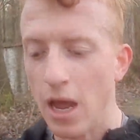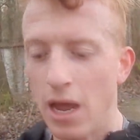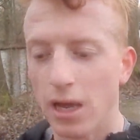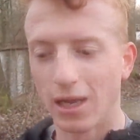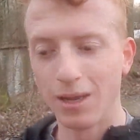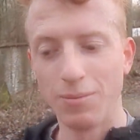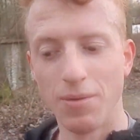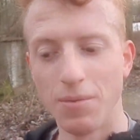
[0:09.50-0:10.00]

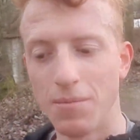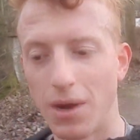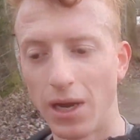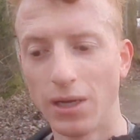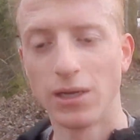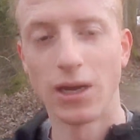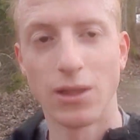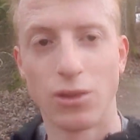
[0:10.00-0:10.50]
Keep in
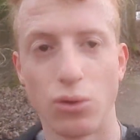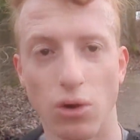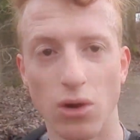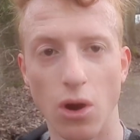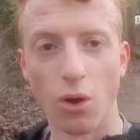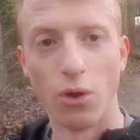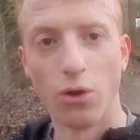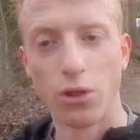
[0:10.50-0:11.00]
mind that
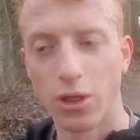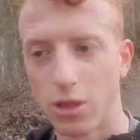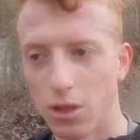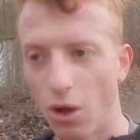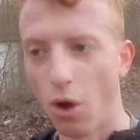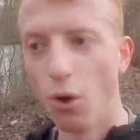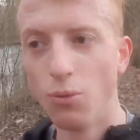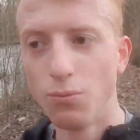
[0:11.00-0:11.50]
your
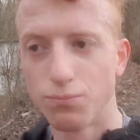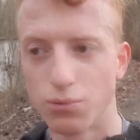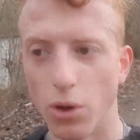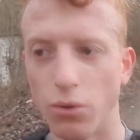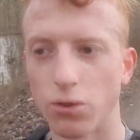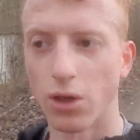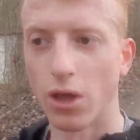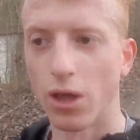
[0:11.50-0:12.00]
own
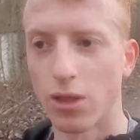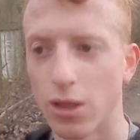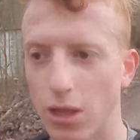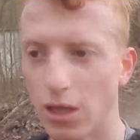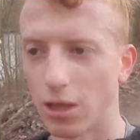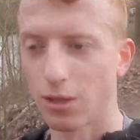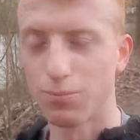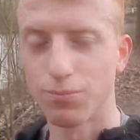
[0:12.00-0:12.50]
process
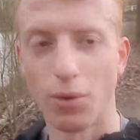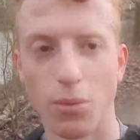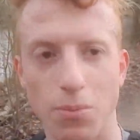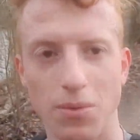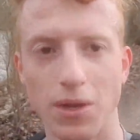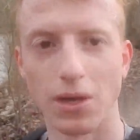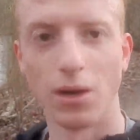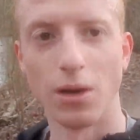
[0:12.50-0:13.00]
is
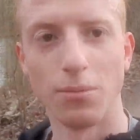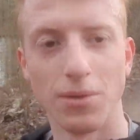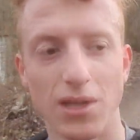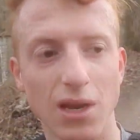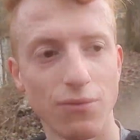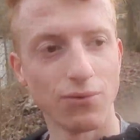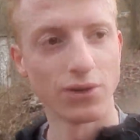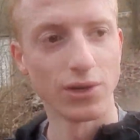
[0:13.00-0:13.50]
probably a little bit
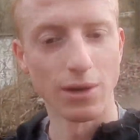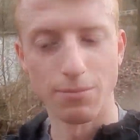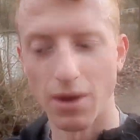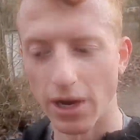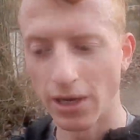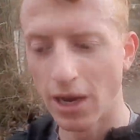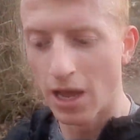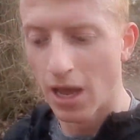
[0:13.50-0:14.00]
different than
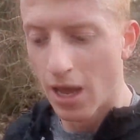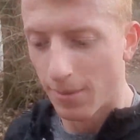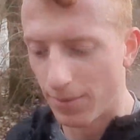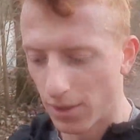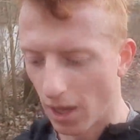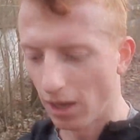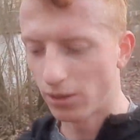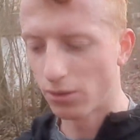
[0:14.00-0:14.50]
mine,
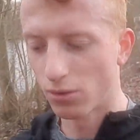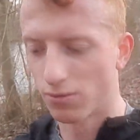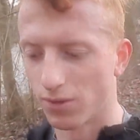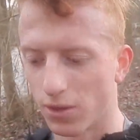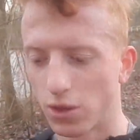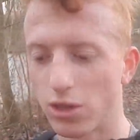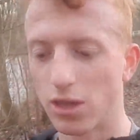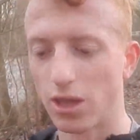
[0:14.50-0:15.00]
but I just
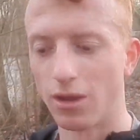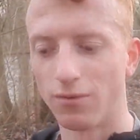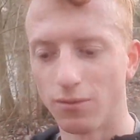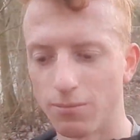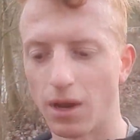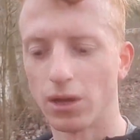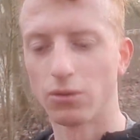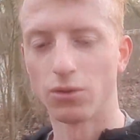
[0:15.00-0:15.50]
want to share
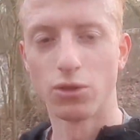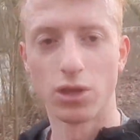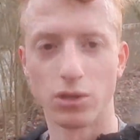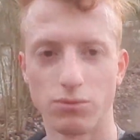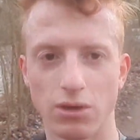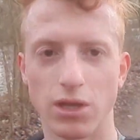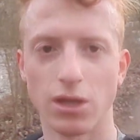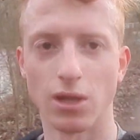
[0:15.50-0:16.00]
what my
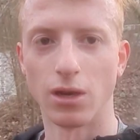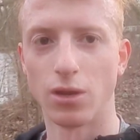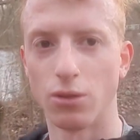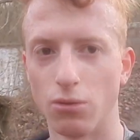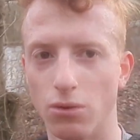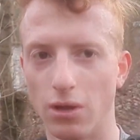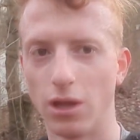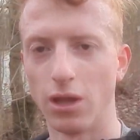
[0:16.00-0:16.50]
considerations
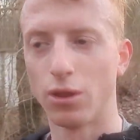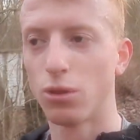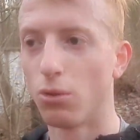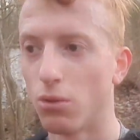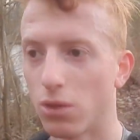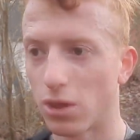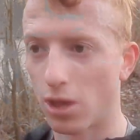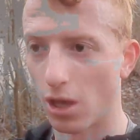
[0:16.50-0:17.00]
and thoughts